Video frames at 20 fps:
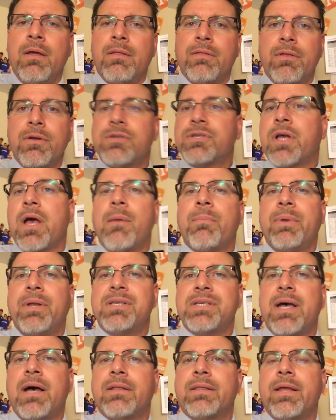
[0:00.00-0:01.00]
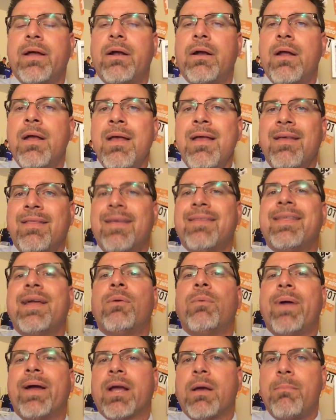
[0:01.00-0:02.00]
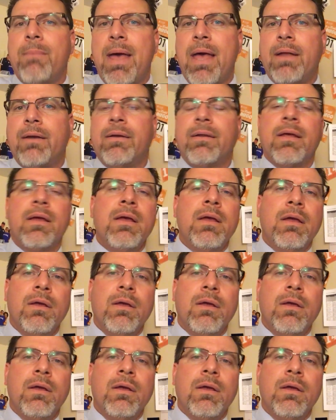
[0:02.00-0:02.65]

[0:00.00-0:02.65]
there's companies out there that they recommend